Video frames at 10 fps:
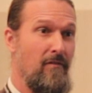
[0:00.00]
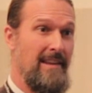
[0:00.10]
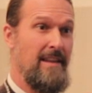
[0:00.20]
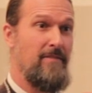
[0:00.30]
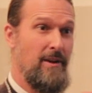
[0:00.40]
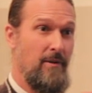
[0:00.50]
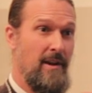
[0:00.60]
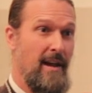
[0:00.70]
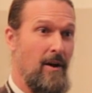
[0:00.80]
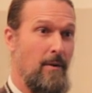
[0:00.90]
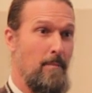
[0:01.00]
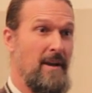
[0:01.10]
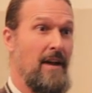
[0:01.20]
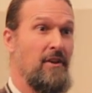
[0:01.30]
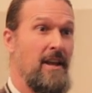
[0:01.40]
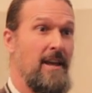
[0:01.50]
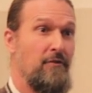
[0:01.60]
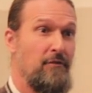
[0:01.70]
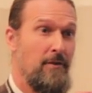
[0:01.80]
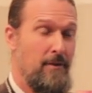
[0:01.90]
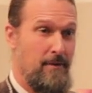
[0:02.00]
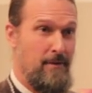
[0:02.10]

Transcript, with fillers: finally figuring it out. Because it is.